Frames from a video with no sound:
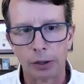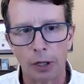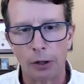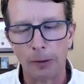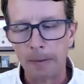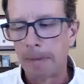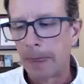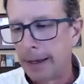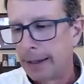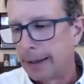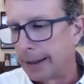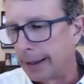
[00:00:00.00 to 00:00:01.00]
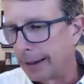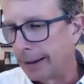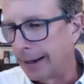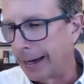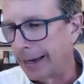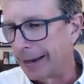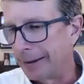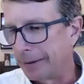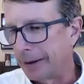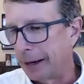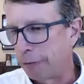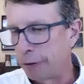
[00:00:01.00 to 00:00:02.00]
So
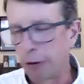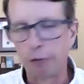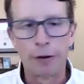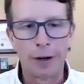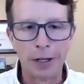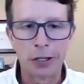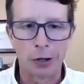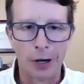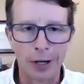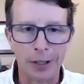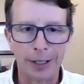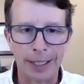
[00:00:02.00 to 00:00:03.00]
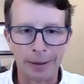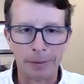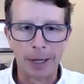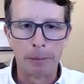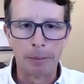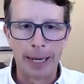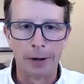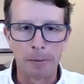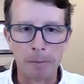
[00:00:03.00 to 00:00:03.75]
I feel very strongly about